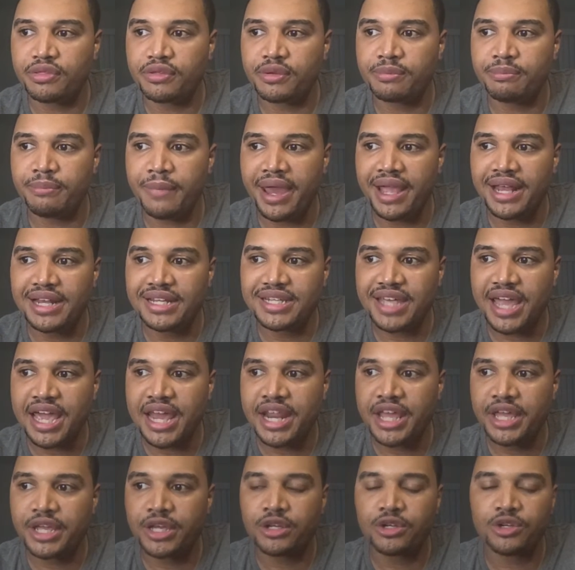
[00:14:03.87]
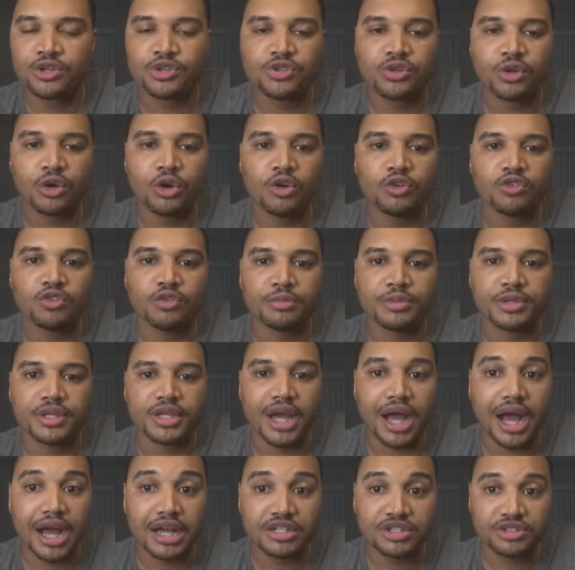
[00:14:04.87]
maintaining control from
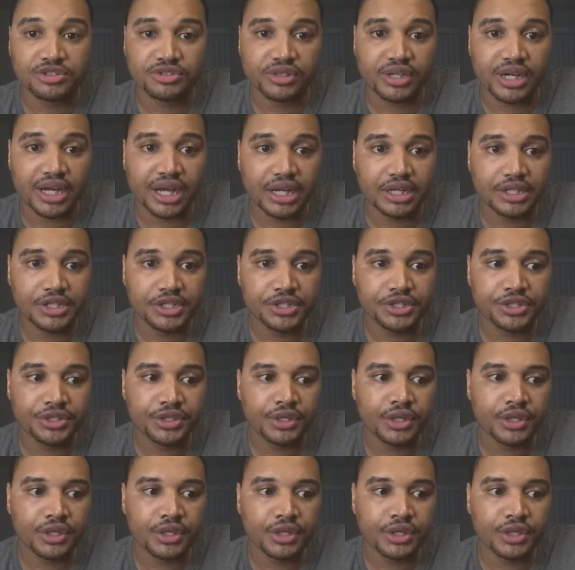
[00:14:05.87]
Yasrach,